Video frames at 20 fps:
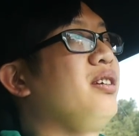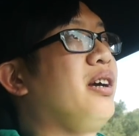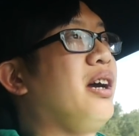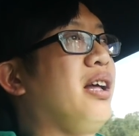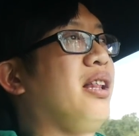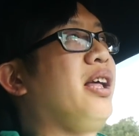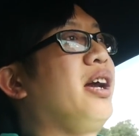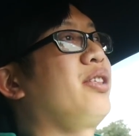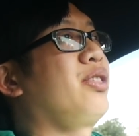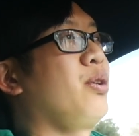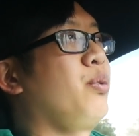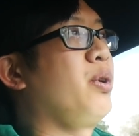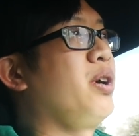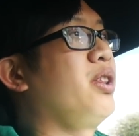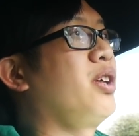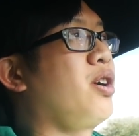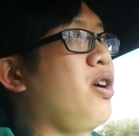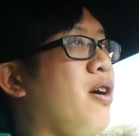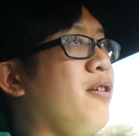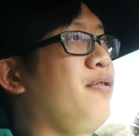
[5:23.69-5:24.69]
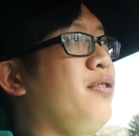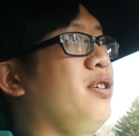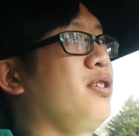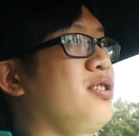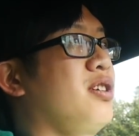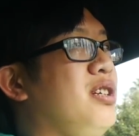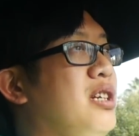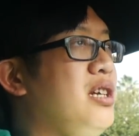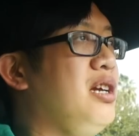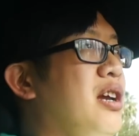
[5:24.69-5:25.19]
I like the way the car feels
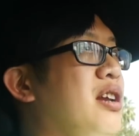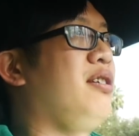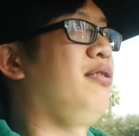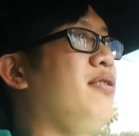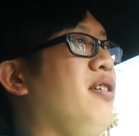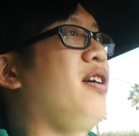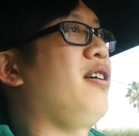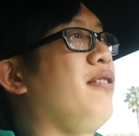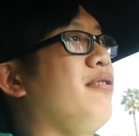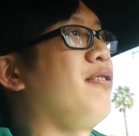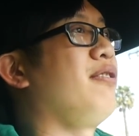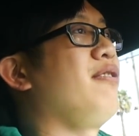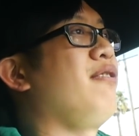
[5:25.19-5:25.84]
on E85.